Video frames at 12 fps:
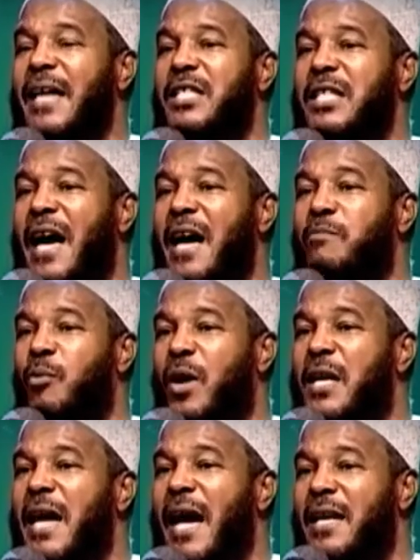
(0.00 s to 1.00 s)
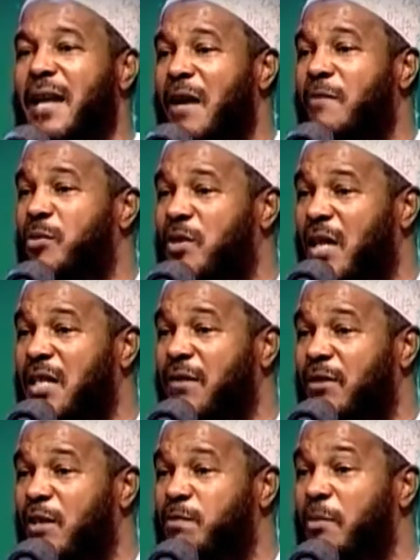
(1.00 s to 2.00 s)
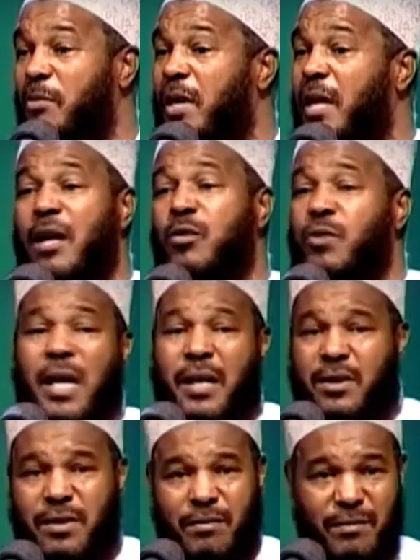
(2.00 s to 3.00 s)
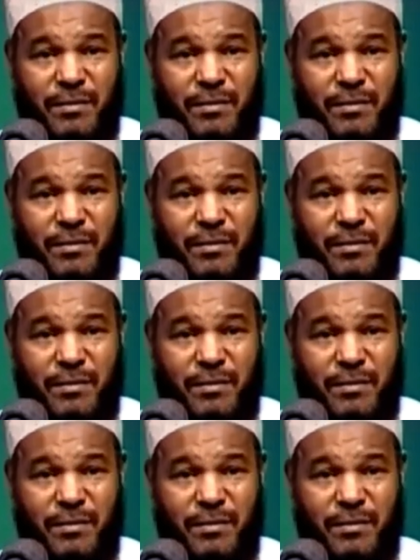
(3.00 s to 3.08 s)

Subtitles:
99.99% of these people cannot do that.